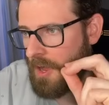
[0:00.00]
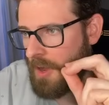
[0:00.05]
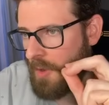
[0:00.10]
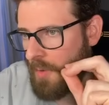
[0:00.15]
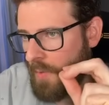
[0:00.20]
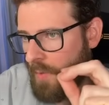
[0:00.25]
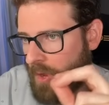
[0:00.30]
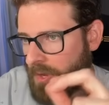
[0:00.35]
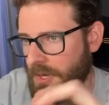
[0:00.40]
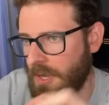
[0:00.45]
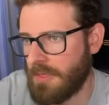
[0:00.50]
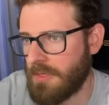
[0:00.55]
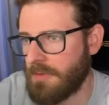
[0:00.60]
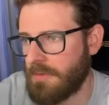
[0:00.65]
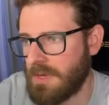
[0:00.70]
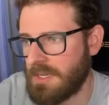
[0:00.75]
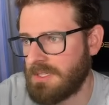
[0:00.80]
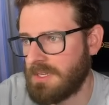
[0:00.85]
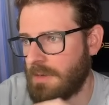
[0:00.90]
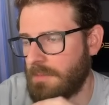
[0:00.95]
Well, another
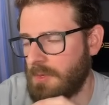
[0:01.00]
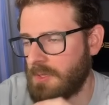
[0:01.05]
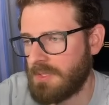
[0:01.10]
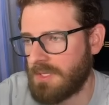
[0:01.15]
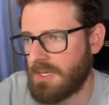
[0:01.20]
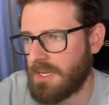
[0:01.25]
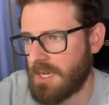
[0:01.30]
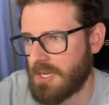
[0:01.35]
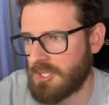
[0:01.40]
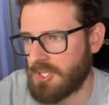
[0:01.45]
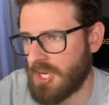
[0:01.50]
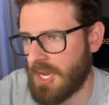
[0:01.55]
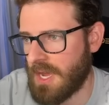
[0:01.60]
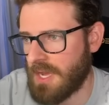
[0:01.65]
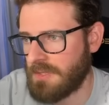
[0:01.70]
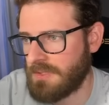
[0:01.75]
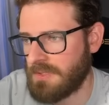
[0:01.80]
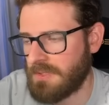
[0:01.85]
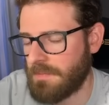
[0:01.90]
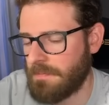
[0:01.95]
reason I'm using
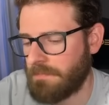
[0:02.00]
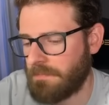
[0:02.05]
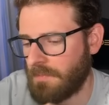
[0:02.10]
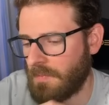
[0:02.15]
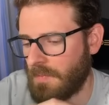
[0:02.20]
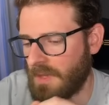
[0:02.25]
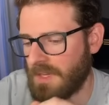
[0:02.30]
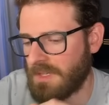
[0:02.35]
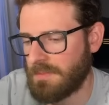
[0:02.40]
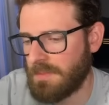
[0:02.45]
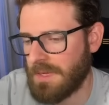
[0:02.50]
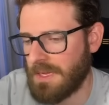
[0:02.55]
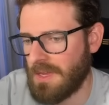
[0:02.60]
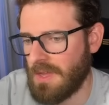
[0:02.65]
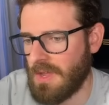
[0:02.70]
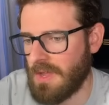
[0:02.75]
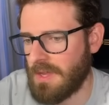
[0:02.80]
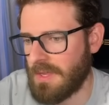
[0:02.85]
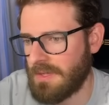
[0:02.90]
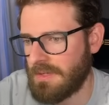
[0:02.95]
Next.js is
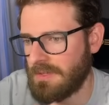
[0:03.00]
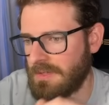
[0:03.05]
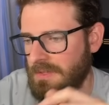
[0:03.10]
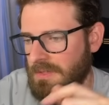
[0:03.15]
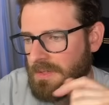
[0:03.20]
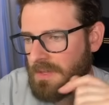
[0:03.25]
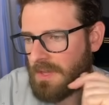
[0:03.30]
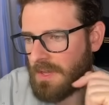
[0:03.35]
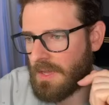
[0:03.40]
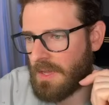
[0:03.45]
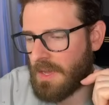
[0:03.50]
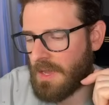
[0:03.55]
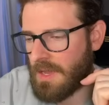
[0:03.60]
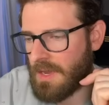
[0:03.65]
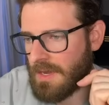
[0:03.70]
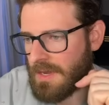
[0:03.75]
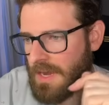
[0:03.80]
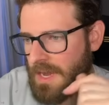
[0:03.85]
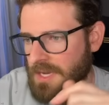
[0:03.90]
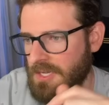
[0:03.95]
because
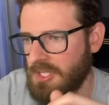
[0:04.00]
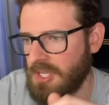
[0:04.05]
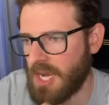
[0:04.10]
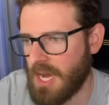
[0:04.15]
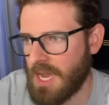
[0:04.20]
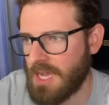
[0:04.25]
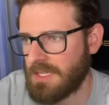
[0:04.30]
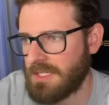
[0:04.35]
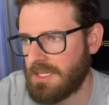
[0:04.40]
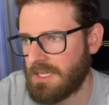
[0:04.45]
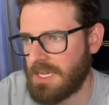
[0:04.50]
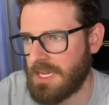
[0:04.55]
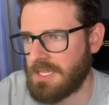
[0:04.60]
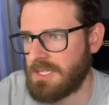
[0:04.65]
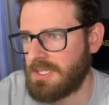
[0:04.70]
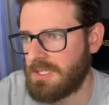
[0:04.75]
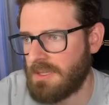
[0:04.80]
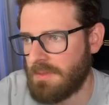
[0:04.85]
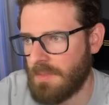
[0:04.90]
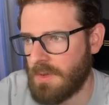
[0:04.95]
Next.js
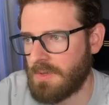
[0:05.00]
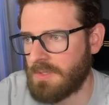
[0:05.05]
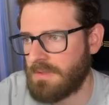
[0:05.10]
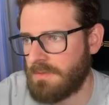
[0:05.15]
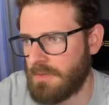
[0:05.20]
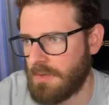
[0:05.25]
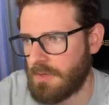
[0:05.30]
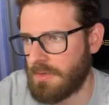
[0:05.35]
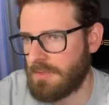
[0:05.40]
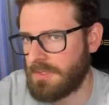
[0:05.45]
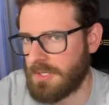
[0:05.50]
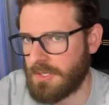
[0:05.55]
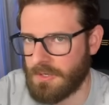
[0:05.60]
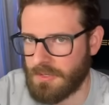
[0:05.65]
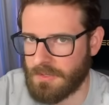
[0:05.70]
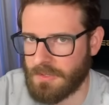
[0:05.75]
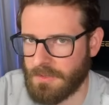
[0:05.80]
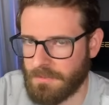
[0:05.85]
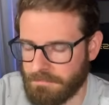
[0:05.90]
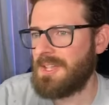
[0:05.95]
gets the most views in
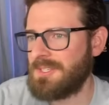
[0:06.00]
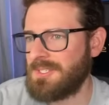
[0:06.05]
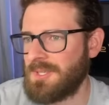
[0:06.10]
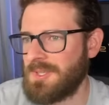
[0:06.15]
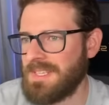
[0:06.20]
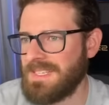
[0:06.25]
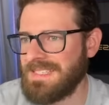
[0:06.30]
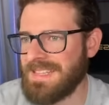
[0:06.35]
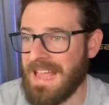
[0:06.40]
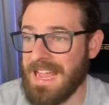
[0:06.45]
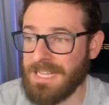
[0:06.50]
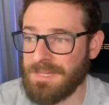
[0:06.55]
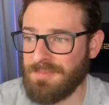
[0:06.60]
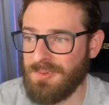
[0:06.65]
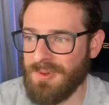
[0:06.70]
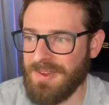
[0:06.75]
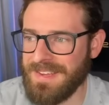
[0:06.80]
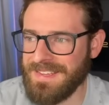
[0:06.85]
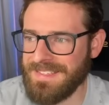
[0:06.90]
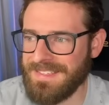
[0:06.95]
YouTube. So this last
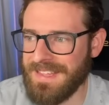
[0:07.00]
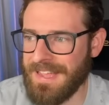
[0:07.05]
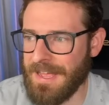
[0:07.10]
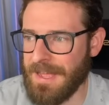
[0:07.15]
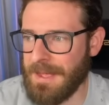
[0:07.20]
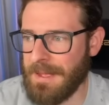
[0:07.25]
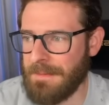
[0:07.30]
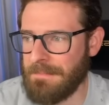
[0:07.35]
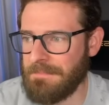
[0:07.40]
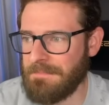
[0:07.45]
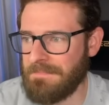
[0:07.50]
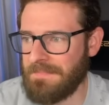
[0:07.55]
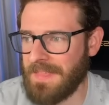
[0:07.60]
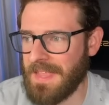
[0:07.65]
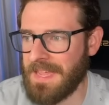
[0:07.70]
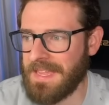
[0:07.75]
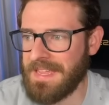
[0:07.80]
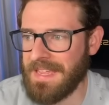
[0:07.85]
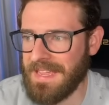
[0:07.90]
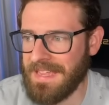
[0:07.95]
point,
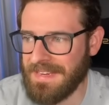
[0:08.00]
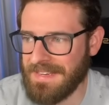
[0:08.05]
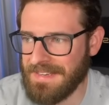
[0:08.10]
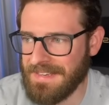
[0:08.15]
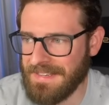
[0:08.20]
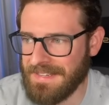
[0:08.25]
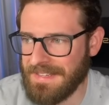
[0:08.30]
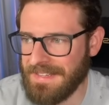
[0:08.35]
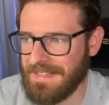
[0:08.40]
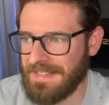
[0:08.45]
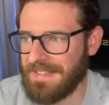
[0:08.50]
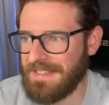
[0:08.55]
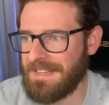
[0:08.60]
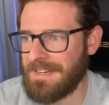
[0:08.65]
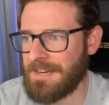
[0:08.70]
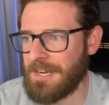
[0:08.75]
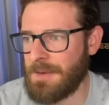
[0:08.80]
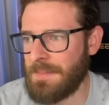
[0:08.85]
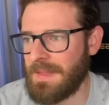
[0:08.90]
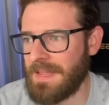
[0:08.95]
again,
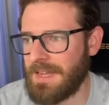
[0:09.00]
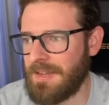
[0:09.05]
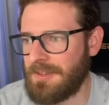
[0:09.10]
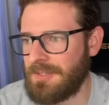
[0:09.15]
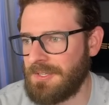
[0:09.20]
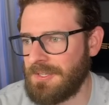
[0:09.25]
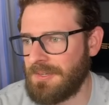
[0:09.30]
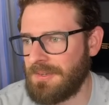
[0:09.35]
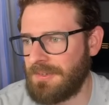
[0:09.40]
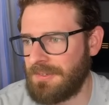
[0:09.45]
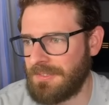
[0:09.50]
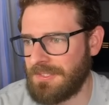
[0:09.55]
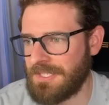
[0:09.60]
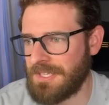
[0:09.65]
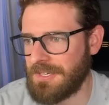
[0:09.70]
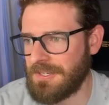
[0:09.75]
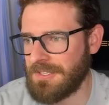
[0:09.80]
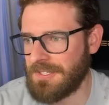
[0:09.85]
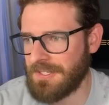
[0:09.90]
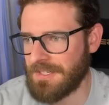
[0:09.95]
you're going to be like, dude,
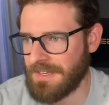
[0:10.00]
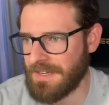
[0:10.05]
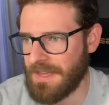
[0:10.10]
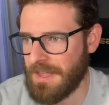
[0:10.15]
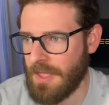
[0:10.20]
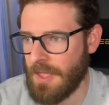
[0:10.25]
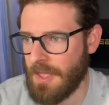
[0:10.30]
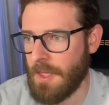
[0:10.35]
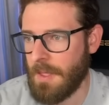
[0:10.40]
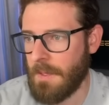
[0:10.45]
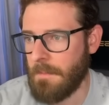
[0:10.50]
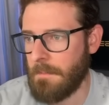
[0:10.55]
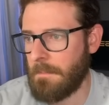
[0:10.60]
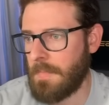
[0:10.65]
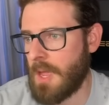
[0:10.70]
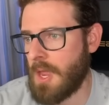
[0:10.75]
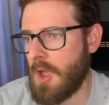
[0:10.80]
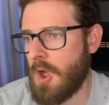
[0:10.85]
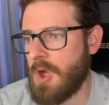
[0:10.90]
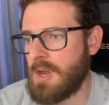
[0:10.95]
seriously?
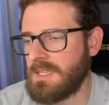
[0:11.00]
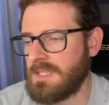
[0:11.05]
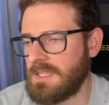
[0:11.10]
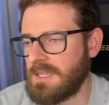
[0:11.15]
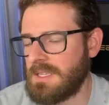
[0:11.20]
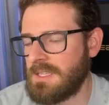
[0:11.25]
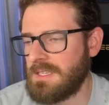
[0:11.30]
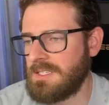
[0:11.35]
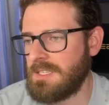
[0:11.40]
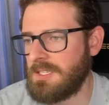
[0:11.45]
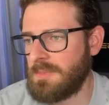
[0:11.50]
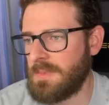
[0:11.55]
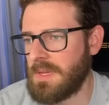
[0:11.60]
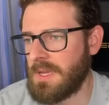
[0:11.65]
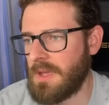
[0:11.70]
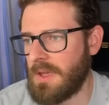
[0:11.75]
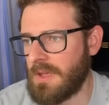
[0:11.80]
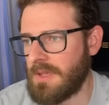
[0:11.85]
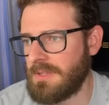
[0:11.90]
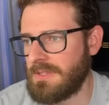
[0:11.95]
But honestly, this is
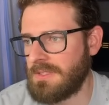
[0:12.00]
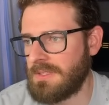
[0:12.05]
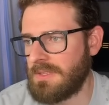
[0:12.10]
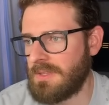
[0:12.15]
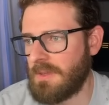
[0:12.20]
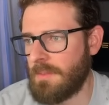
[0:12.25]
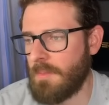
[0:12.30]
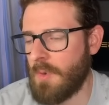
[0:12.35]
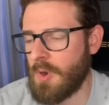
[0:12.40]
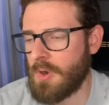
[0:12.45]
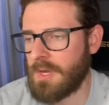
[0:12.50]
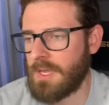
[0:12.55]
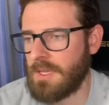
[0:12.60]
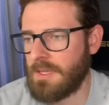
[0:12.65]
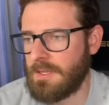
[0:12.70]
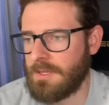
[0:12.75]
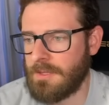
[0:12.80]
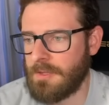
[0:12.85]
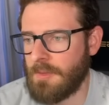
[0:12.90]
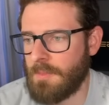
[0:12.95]
because the
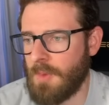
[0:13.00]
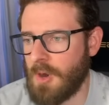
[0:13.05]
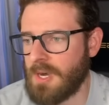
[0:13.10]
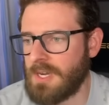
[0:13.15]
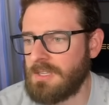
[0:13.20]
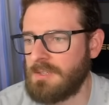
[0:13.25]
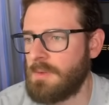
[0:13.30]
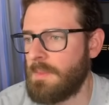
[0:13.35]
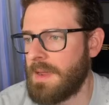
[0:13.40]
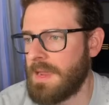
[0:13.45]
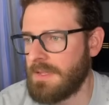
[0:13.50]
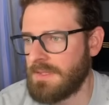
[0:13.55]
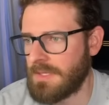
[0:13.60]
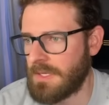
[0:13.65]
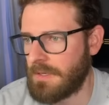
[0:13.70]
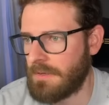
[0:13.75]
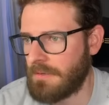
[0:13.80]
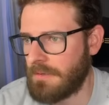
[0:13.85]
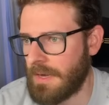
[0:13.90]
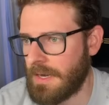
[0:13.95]
market demands
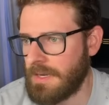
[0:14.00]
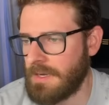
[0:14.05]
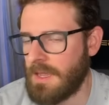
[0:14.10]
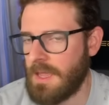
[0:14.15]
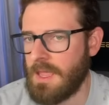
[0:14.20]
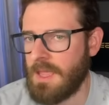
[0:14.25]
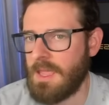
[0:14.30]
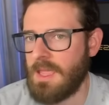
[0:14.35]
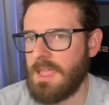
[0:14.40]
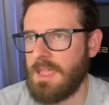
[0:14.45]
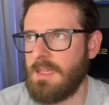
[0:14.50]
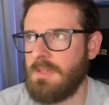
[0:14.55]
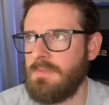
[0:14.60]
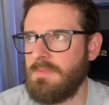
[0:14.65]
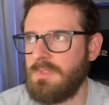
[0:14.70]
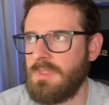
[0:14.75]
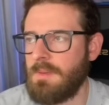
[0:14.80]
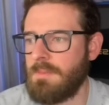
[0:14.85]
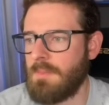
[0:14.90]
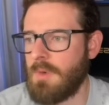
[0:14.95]
it, right?
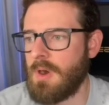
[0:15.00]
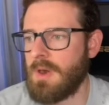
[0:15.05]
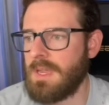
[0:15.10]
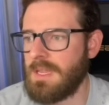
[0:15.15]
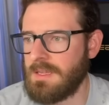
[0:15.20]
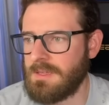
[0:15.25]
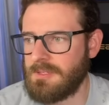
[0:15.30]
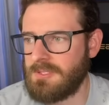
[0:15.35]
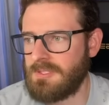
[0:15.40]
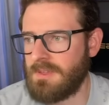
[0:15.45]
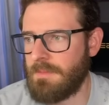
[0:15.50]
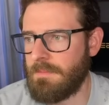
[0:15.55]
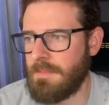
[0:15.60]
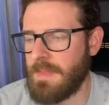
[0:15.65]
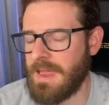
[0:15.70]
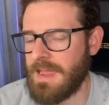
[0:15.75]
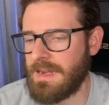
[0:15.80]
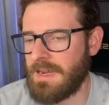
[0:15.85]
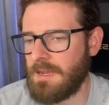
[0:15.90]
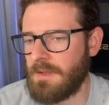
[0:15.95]
If the market is
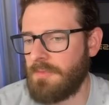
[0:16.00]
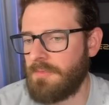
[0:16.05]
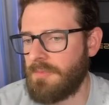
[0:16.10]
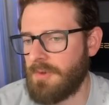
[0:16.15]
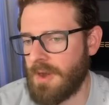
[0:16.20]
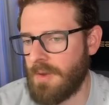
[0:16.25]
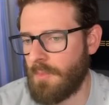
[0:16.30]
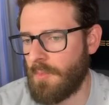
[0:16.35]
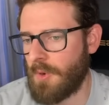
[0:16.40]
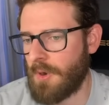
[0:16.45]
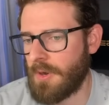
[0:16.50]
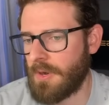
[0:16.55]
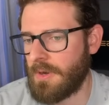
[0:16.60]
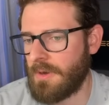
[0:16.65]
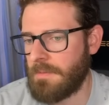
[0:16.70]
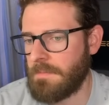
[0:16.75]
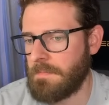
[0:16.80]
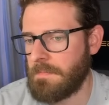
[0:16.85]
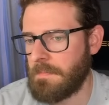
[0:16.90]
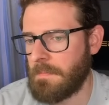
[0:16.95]
demanding a
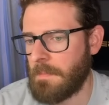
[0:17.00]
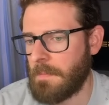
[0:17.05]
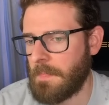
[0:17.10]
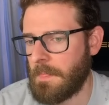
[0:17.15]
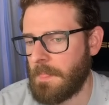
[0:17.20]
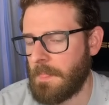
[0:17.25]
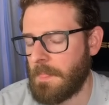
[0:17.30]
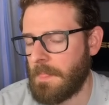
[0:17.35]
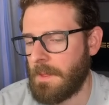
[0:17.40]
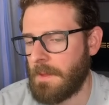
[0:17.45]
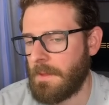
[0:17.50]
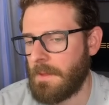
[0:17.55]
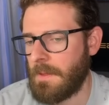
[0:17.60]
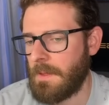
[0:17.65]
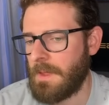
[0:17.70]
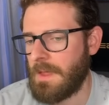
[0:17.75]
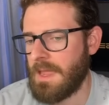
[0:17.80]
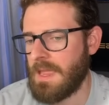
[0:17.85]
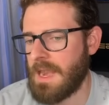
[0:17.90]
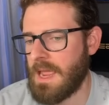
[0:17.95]
framework
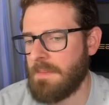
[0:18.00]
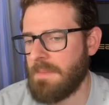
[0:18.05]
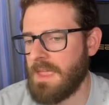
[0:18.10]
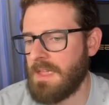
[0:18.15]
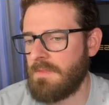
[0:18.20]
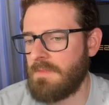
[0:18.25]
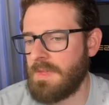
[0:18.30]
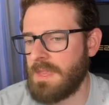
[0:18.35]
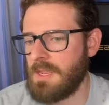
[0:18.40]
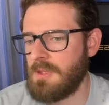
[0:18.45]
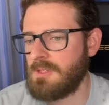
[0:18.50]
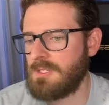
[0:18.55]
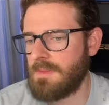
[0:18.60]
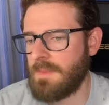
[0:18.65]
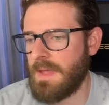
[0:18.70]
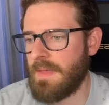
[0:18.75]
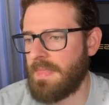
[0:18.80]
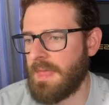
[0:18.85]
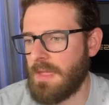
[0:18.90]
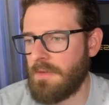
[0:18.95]
and I make videos
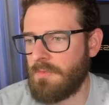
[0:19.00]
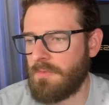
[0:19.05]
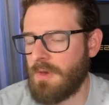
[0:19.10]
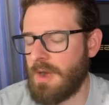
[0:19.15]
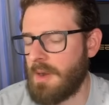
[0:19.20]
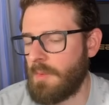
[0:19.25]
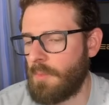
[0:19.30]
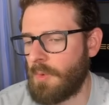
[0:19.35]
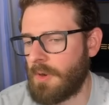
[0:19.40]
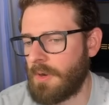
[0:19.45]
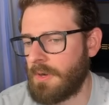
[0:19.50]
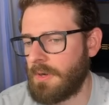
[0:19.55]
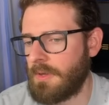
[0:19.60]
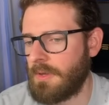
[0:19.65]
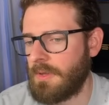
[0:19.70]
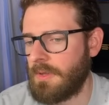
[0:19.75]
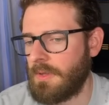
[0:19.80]
about that framework,